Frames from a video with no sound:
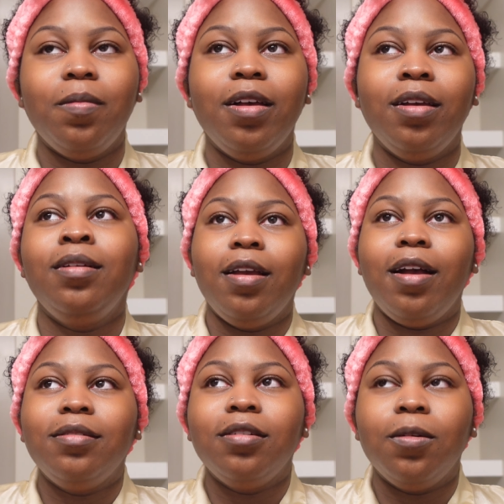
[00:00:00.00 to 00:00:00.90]
But
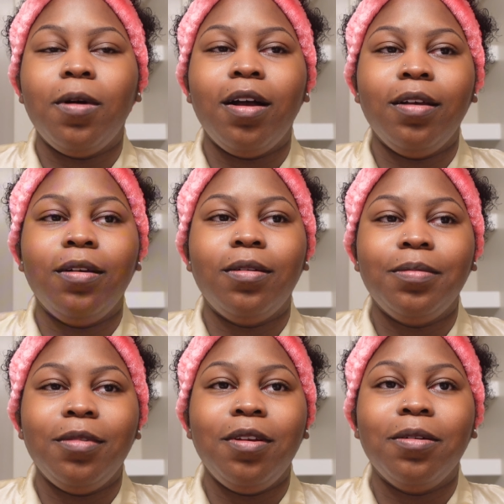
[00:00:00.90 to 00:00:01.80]
after a while,
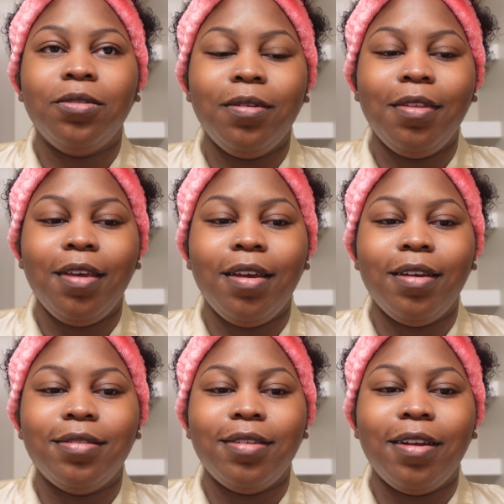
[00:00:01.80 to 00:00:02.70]
you go through
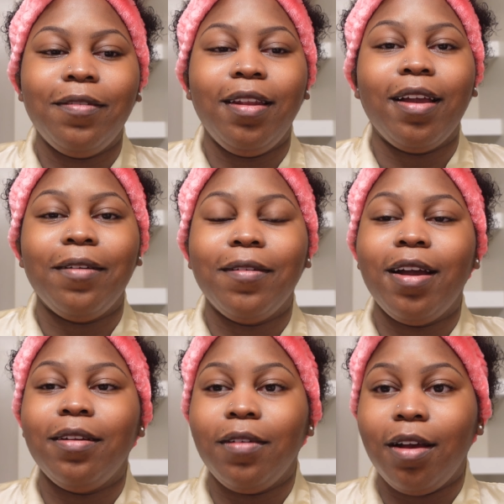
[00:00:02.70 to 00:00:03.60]
things, and I feel like I've
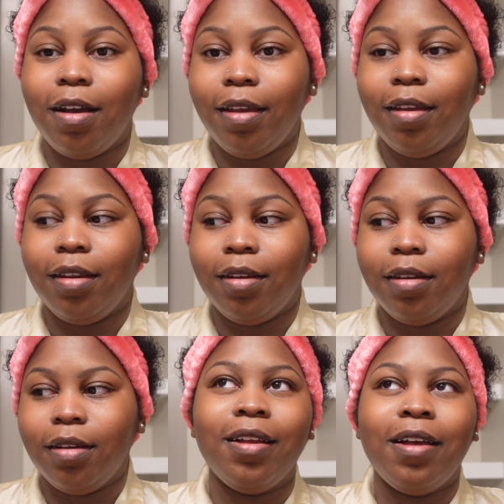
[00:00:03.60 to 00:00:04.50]
kind of gotten,
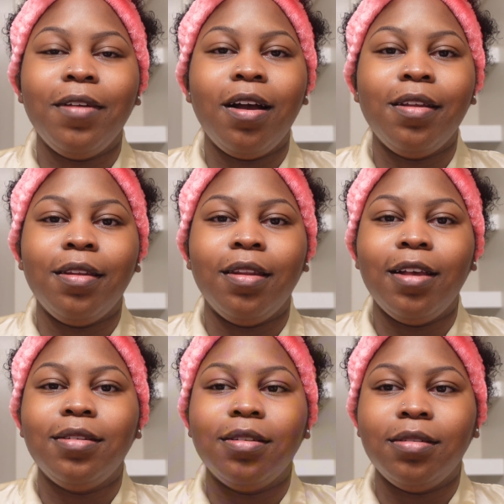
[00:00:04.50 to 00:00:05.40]
I've gotten
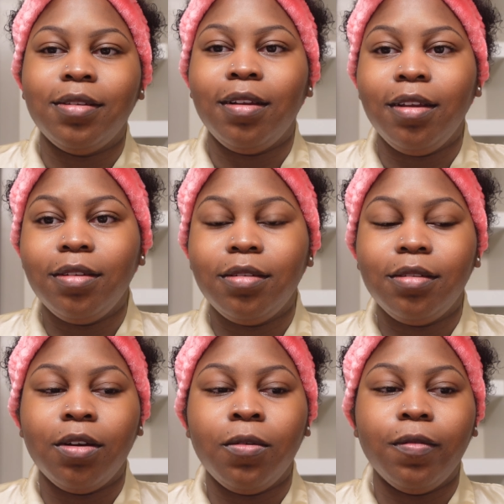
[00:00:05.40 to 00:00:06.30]
less
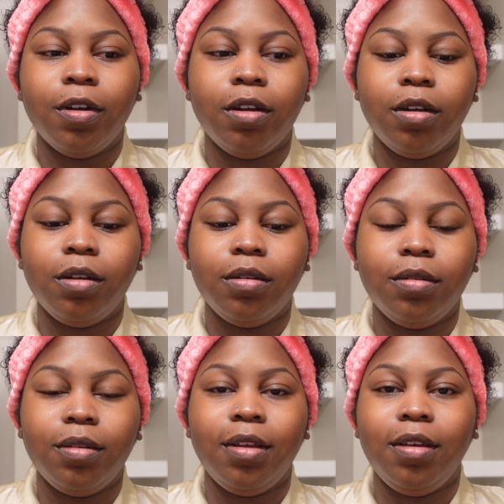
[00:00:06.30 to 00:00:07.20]
zealous over
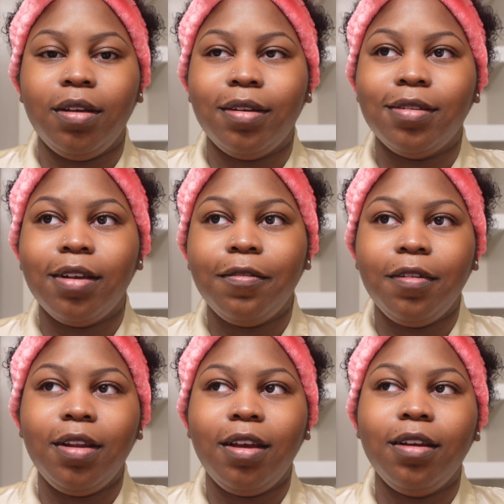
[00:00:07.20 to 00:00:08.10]
the years I
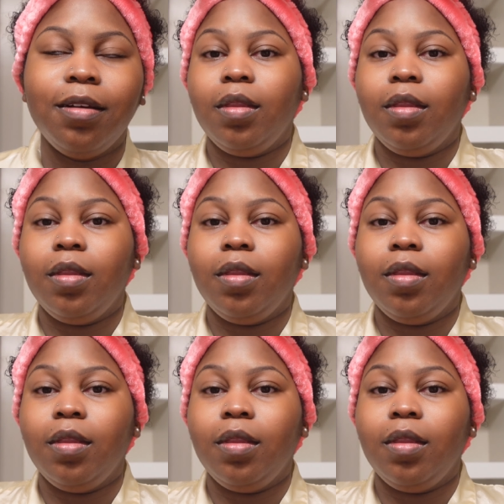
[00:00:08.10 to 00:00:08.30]
feel like.